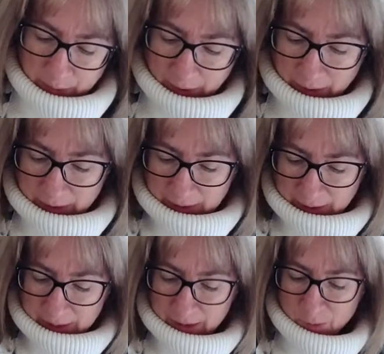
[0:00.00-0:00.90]
I think
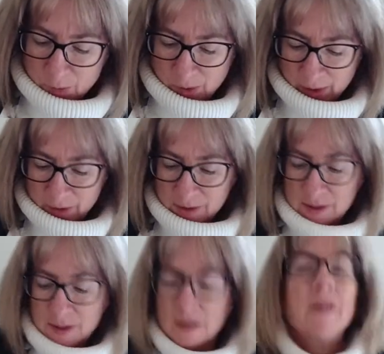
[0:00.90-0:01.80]
it all goes
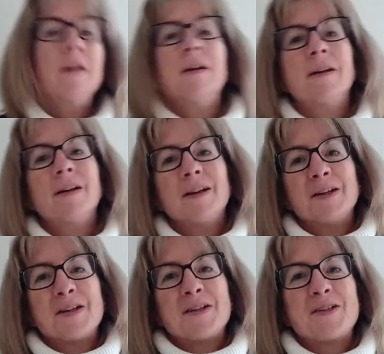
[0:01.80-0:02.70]
to
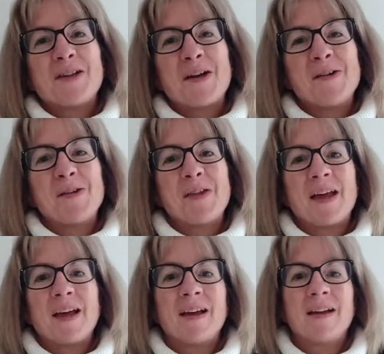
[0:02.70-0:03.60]
show there.